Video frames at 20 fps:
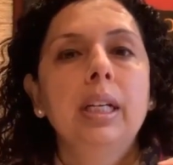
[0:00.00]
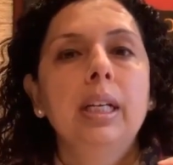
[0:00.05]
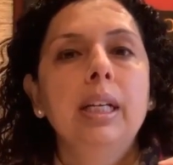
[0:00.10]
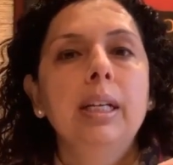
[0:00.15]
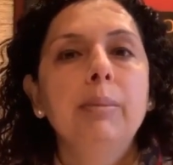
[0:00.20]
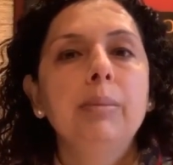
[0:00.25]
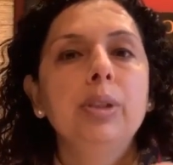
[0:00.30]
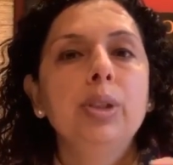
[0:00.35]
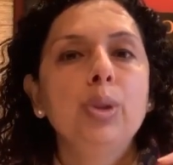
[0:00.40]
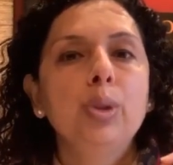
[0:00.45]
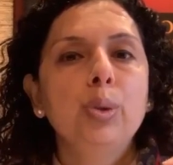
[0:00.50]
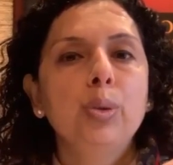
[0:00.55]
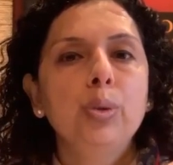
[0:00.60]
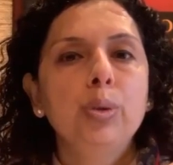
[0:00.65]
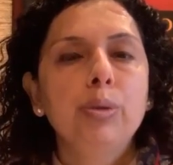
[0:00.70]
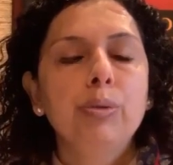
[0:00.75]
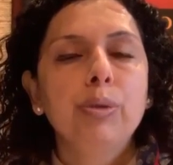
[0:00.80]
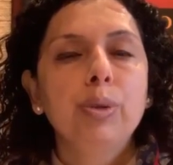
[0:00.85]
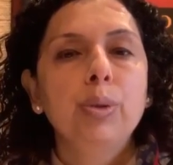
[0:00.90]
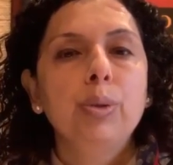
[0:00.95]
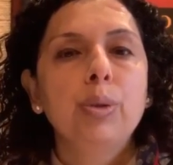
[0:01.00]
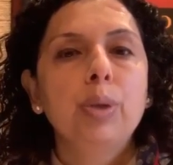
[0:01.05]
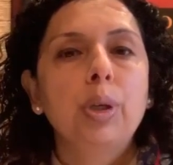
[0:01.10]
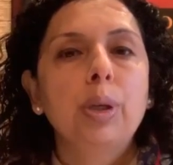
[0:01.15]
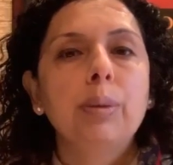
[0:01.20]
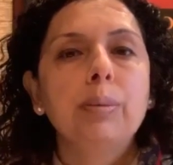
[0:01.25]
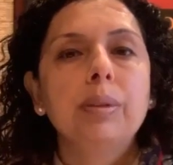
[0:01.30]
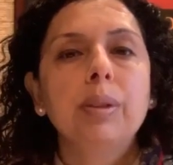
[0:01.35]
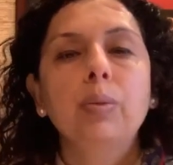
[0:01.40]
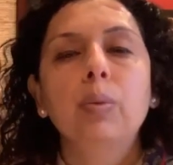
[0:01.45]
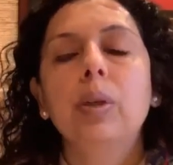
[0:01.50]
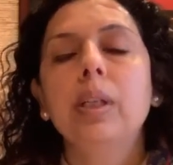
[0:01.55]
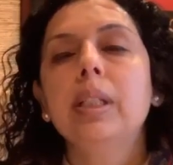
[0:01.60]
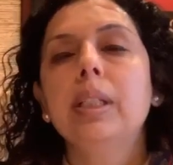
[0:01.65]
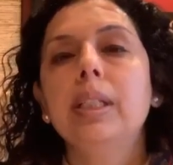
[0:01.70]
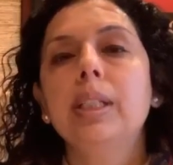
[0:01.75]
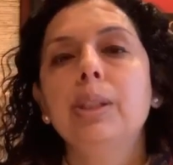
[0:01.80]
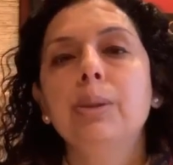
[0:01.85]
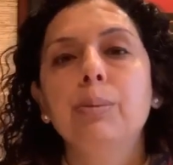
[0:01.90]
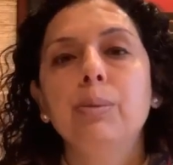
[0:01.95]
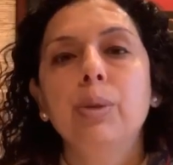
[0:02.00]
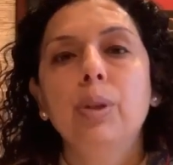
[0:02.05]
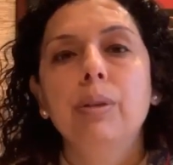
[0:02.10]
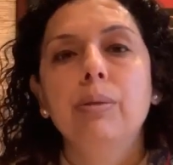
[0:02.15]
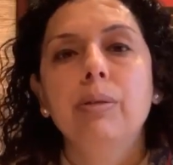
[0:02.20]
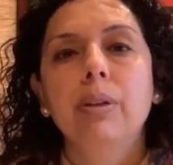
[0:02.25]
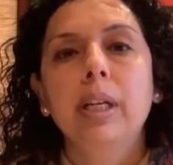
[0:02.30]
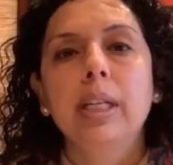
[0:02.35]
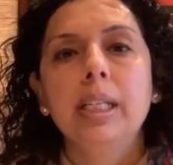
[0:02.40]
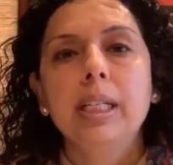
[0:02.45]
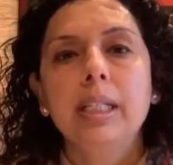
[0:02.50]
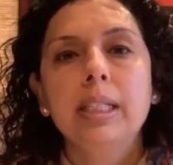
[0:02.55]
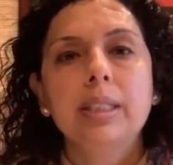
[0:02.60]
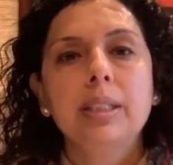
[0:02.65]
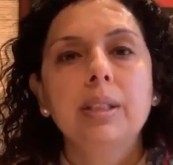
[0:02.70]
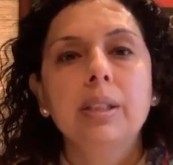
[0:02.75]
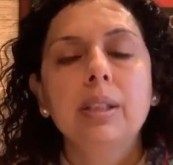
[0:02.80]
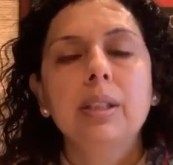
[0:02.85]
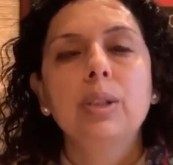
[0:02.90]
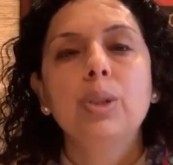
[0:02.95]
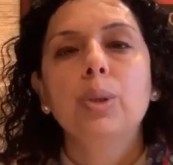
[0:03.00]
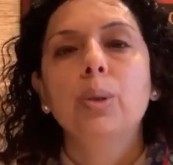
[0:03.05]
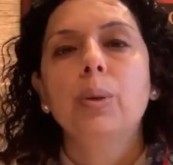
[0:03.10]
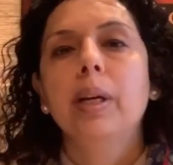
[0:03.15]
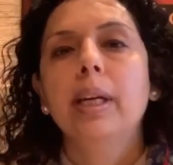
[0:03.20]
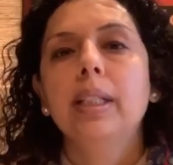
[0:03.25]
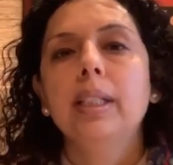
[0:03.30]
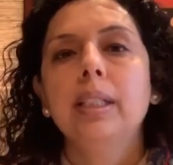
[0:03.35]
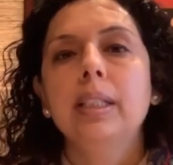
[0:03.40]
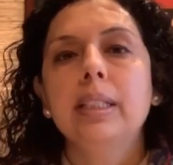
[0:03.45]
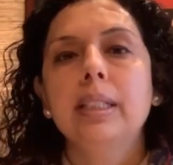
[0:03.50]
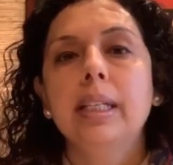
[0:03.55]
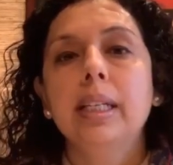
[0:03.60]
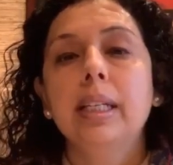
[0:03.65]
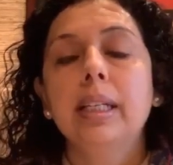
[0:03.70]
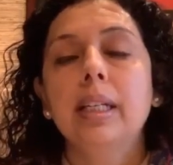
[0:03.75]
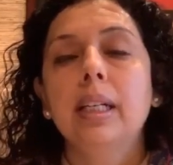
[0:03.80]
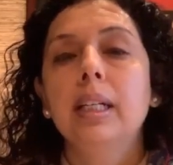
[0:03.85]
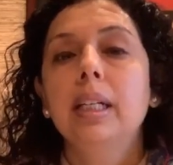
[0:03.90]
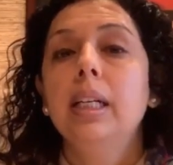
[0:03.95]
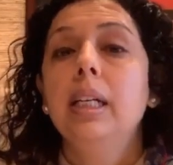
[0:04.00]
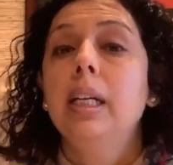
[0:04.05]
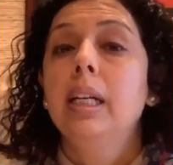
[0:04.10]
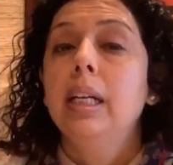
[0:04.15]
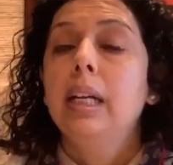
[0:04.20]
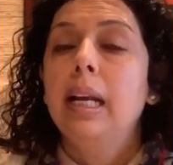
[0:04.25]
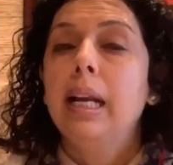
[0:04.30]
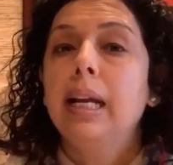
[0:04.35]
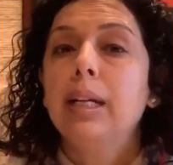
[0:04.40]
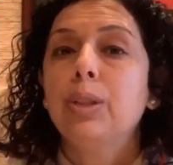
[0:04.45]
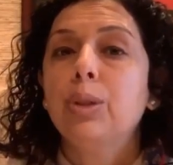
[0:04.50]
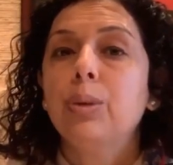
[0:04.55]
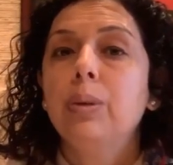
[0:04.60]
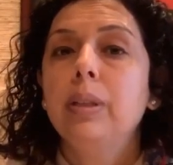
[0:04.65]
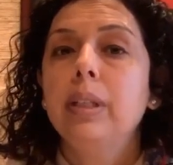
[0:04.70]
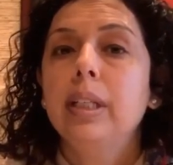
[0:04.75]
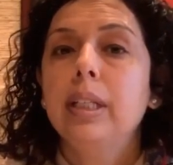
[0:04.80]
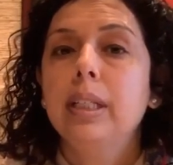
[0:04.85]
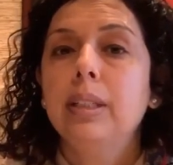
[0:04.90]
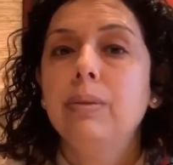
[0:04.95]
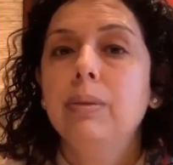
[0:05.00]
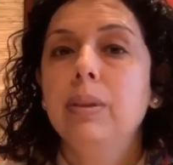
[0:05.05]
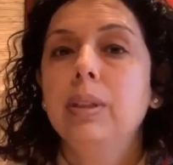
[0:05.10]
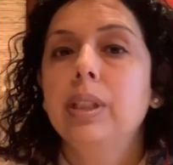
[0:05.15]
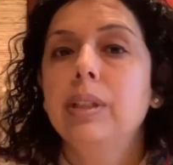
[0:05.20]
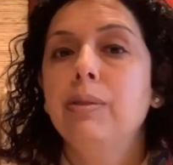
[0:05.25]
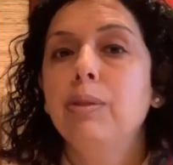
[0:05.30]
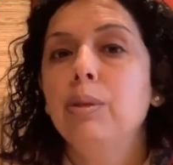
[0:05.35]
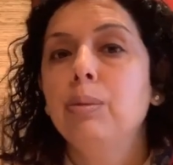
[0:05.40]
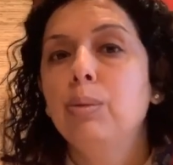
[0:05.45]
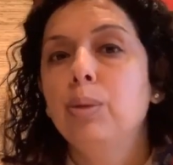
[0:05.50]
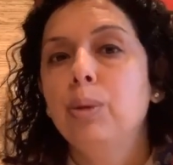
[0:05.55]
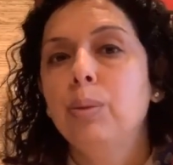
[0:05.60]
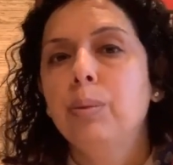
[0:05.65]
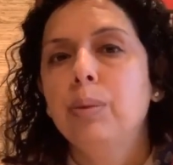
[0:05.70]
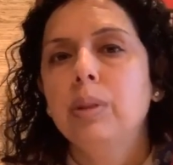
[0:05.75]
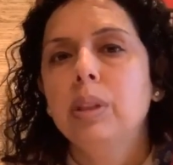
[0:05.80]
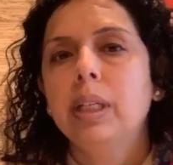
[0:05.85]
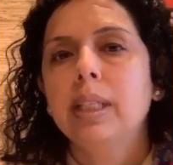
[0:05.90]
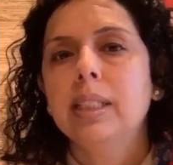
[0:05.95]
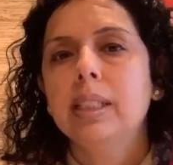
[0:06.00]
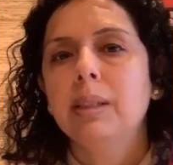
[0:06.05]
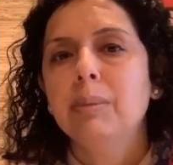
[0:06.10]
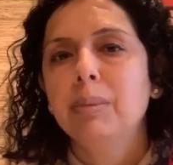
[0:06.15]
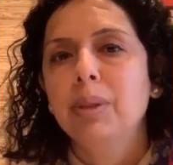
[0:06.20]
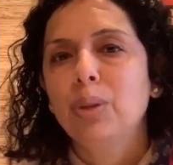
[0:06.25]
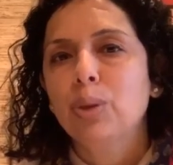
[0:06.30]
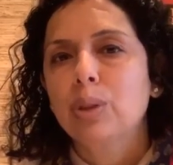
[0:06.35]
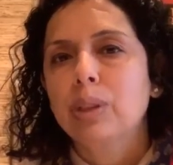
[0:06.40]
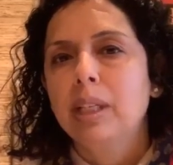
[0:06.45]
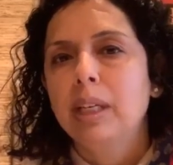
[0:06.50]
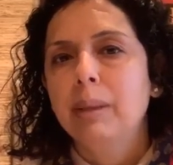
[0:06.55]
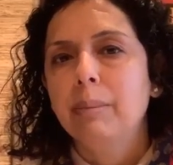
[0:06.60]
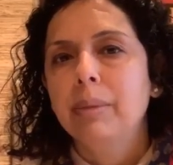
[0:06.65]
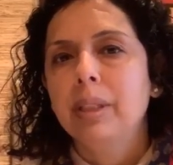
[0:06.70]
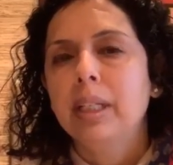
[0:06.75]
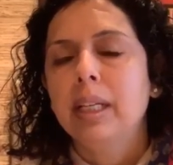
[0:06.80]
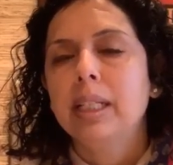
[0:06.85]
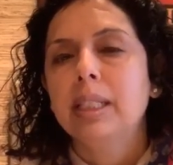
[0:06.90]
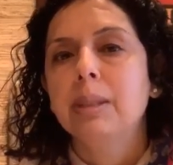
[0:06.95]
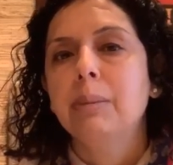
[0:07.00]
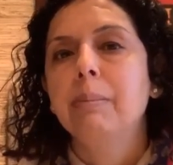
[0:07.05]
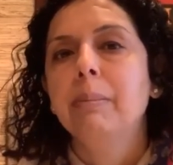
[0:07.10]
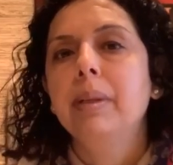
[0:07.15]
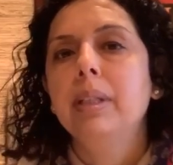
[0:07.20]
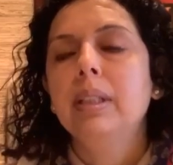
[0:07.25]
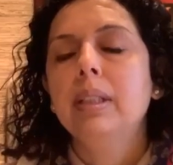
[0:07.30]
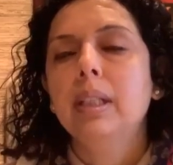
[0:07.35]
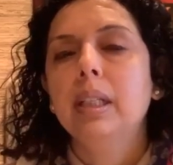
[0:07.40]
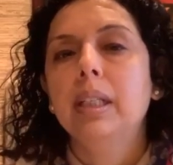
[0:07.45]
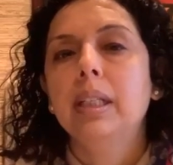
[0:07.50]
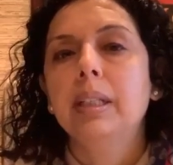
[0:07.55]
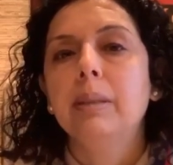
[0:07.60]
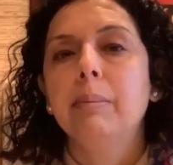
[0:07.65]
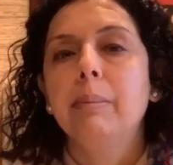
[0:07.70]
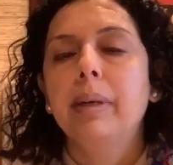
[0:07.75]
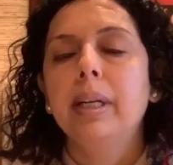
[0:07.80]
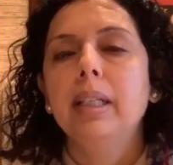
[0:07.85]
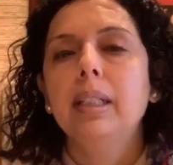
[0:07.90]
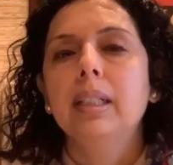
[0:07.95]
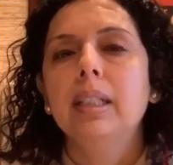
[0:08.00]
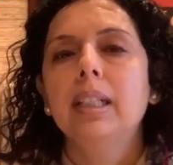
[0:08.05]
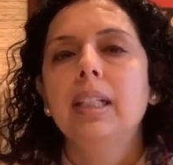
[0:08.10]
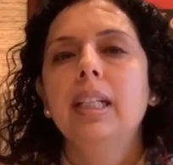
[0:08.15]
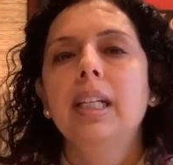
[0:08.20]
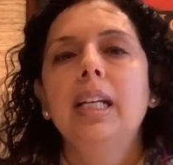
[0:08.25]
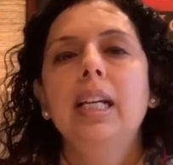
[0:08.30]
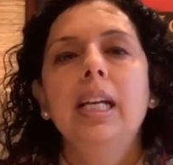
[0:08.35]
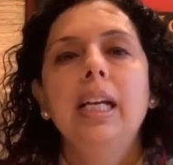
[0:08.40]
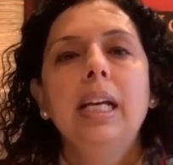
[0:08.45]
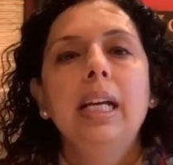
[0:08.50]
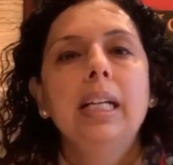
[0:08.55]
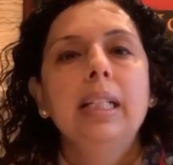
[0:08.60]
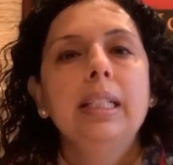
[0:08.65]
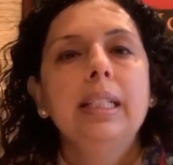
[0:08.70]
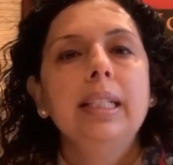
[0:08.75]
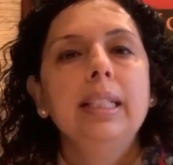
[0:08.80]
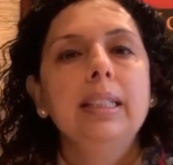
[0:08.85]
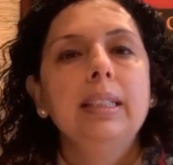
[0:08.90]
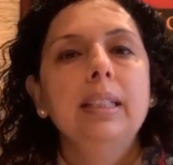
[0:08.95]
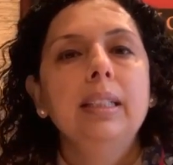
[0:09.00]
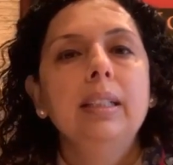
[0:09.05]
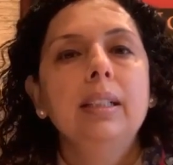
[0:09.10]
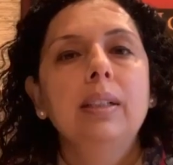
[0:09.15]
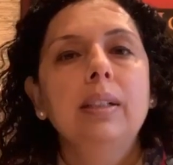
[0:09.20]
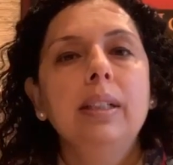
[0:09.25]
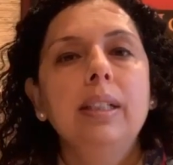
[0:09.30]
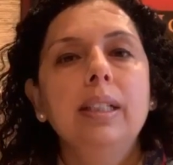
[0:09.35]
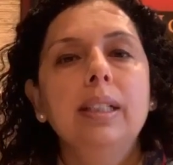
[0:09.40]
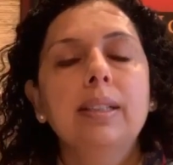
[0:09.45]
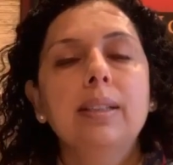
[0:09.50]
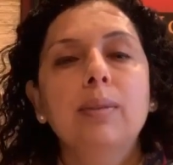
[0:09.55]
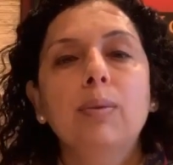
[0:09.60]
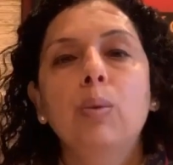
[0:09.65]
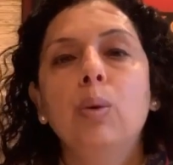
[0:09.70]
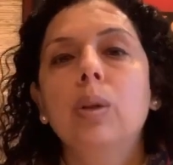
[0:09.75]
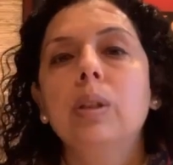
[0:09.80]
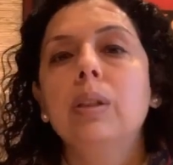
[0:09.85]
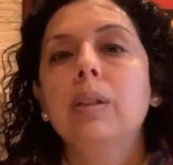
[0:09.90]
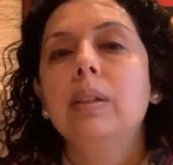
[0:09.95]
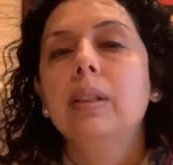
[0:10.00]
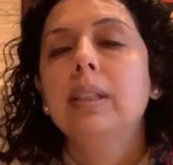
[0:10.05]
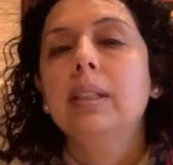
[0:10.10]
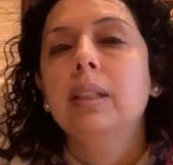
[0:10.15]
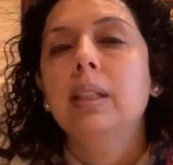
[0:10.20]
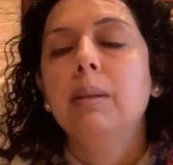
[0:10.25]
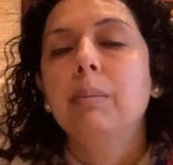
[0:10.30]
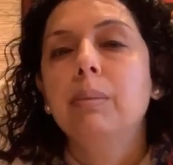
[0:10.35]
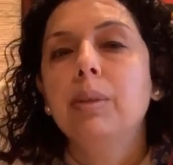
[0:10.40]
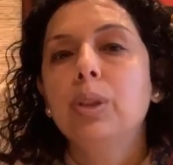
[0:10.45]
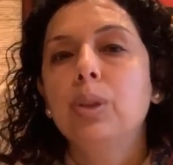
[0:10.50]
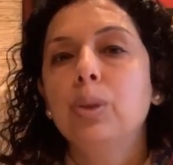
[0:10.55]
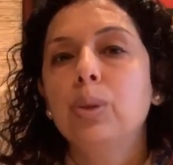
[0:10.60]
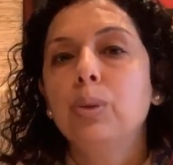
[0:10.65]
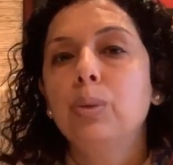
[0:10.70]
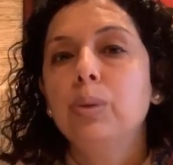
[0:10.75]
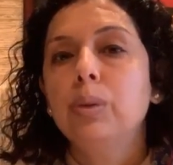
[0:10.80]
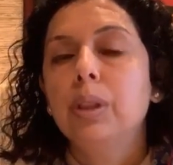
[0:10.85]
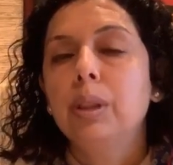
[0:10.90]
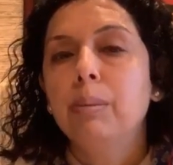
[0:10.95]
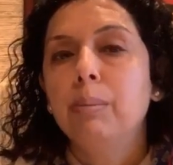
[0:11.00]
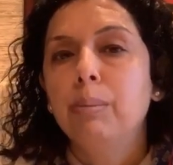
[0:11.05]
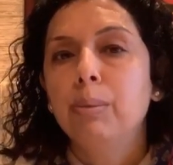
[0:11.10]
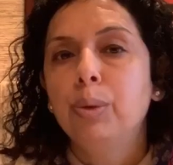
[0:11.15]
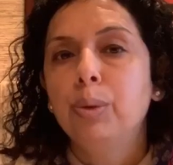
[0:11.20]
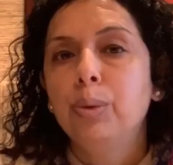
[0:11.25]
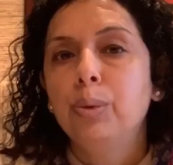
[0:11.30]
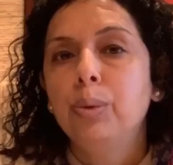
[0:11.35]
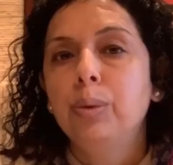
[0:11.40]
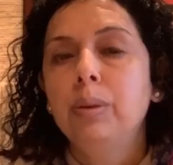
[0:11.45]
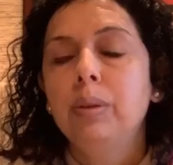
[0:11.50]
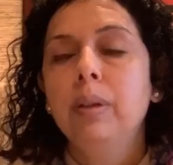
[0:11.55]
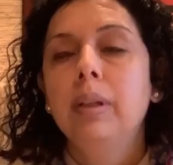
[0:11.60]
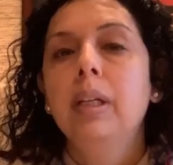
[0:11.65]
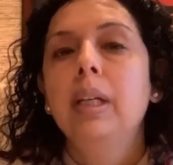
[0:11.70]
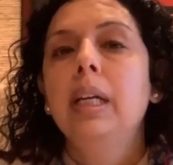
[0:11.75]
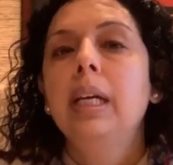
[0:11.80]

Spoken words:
lemon juice, few drops, and 1 teaspoon of honey, stir it together and take. Naturally, it will give you more protection because lemon has built in it. But these ingredients, water is number 2, the moon,